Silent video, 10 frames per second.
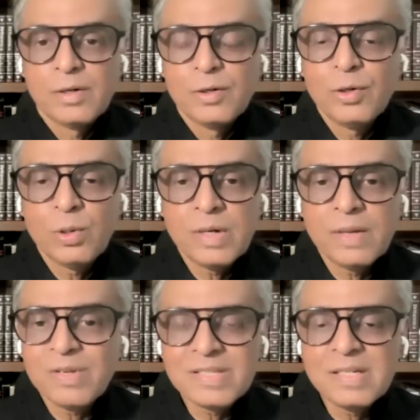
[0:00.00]
No
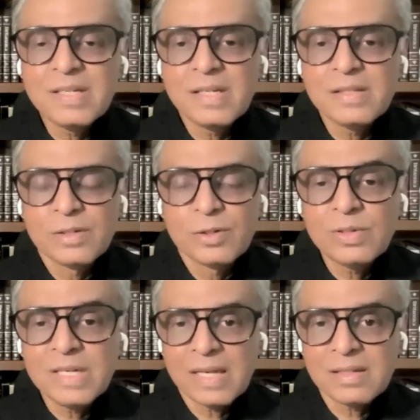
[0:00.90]
representation,
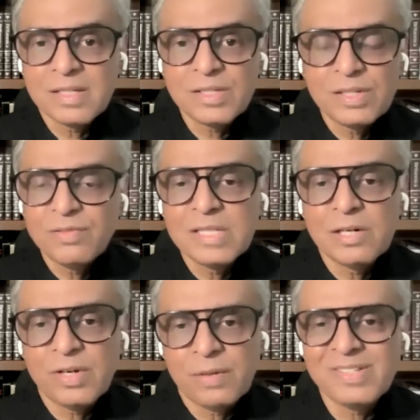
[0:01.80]
no taxation
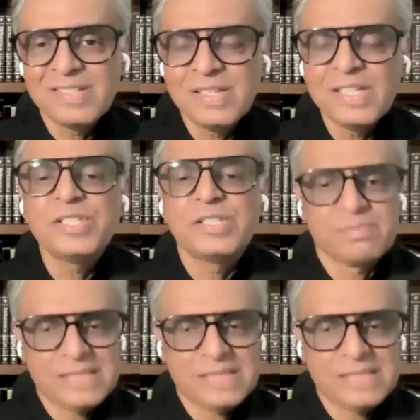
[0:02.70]
without representation.